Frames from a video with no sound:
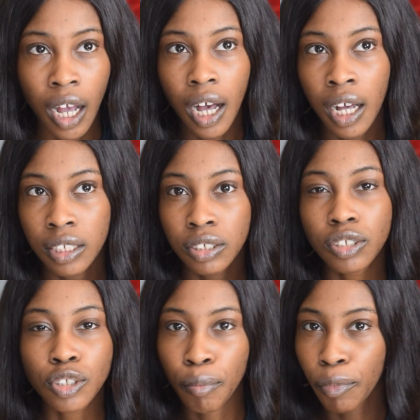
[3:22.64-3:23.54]
and
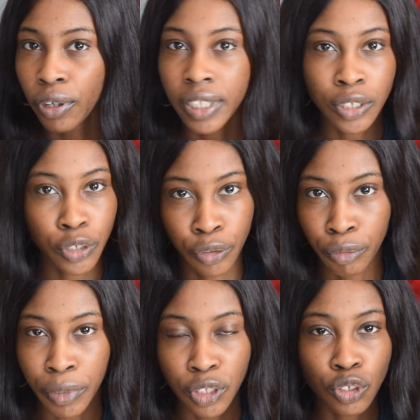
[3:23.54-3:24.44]
some other
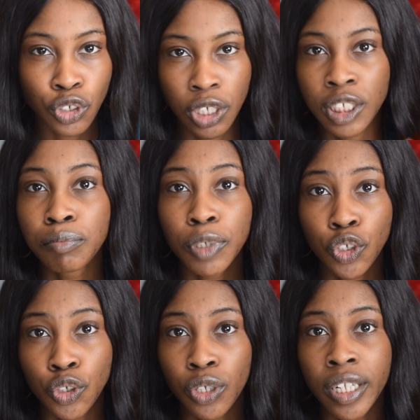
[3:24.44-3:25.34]
documents. Just make
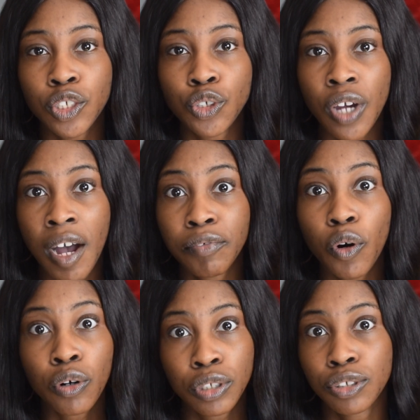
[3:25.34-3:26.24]
sure that you have
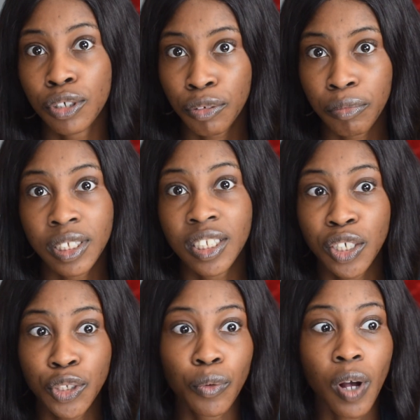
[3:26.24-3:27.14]
all the documents that
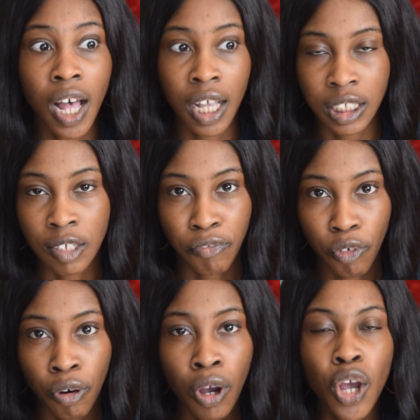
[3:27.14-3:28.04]
they will ask
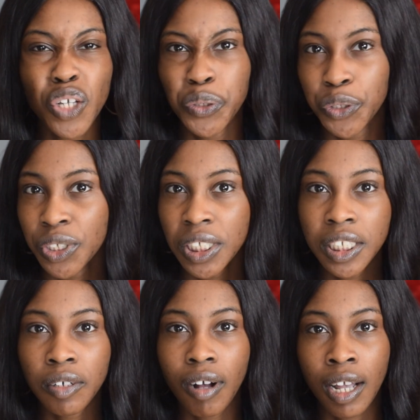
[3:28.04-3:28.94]
for. Usually
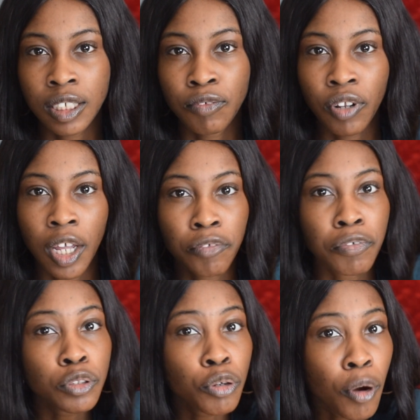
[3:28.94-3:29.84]
they will ask for like
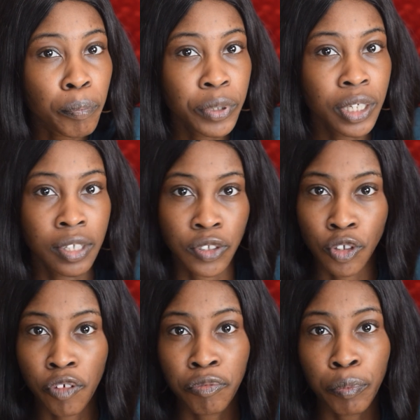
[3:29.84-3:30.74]
photocopy and
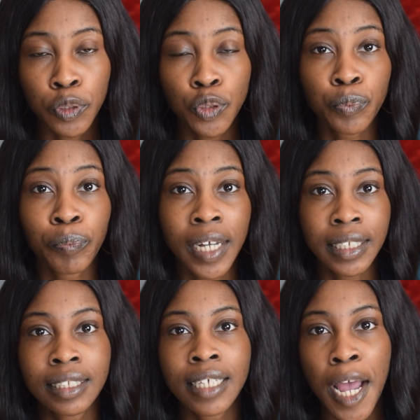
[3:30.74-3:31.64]
stuff, but by
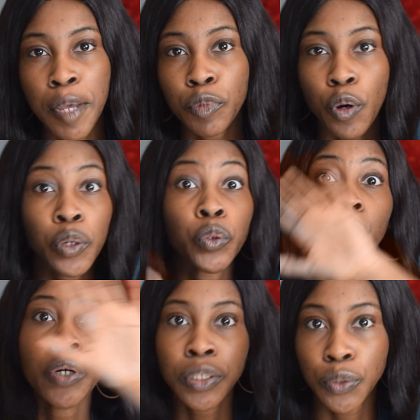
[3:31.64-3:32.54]
the time you are
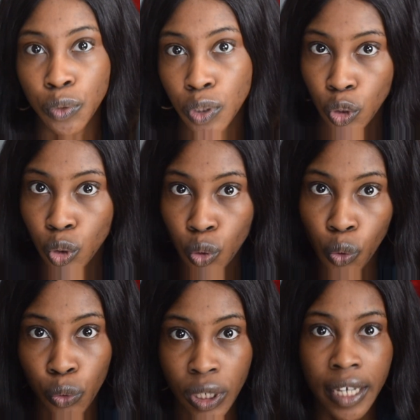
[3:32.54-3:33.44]
going to the
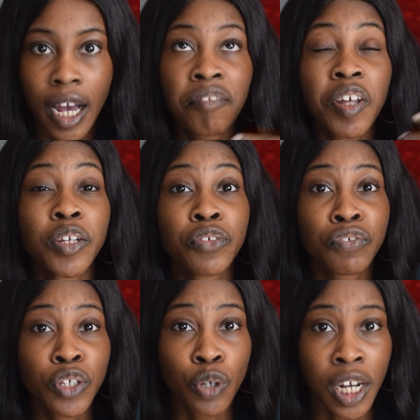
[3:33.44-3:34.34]
school, like after they've
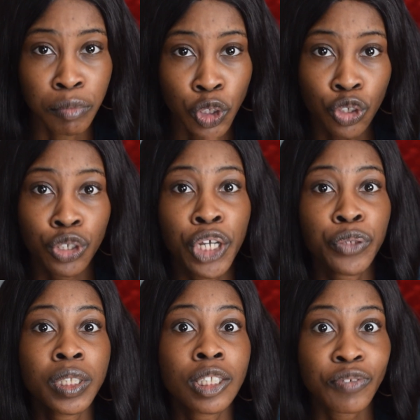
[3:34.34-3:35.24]
given you admission and you
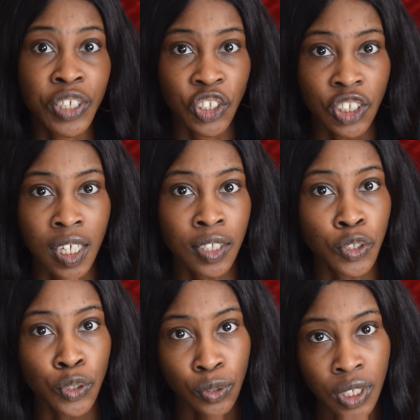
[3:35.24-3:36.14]
want to register as a
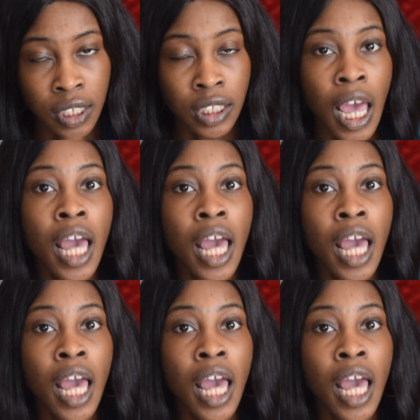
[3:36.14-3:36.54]
student,